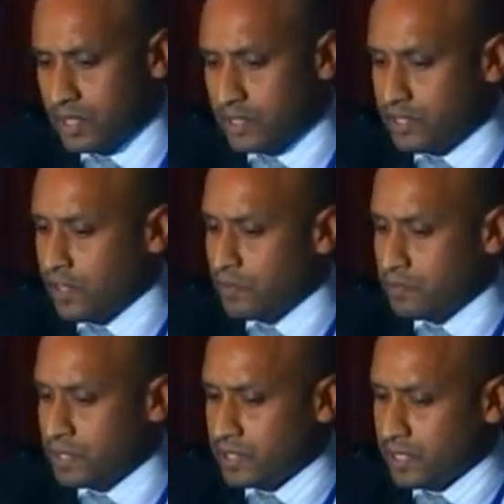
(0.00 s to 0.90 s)

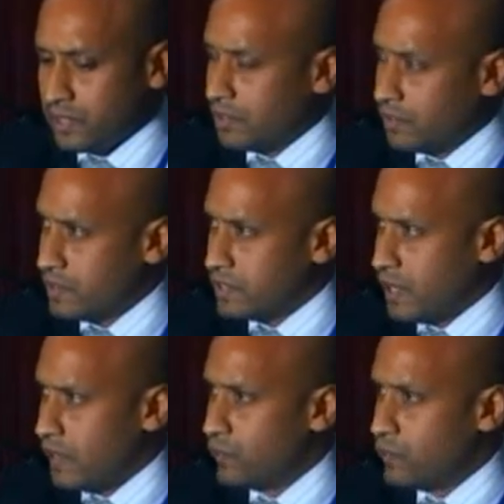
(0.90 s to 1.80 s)
7% of the
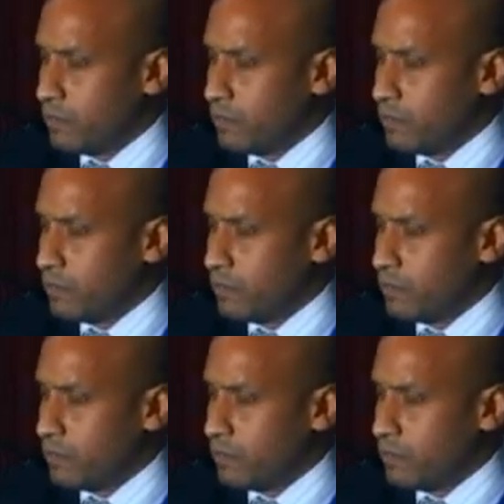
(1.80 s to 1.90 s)
sample